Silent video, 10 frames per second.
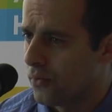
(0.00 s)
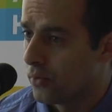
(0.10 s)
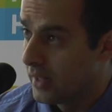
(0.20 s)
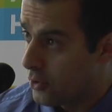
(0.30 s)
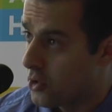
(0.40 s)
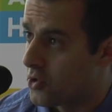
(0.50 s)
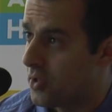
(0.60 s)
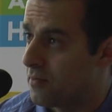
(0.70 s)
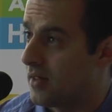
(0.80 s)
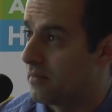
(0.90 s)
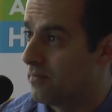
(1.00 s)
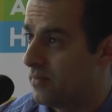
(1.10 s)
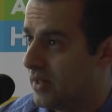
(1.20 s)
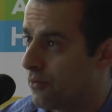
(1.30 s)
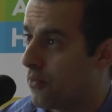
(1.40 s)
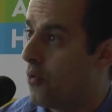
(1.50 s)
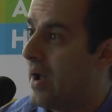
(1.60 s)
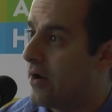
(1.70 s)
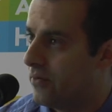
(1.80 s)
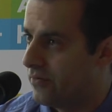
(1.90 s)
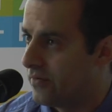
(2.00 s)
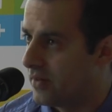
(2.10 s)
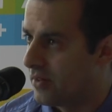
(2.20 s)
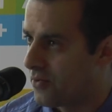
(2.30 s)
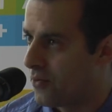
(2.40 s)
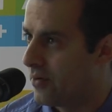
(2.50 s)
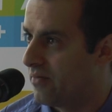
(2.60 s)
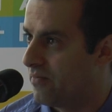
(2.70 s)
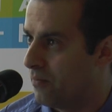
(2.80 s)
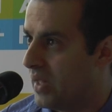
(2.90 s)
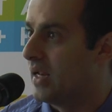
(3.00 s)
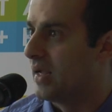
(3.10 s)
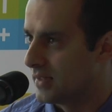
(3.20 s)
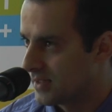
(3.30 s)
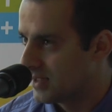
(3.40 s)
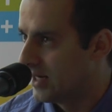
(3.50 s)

relationships that grow out of these sort of meetings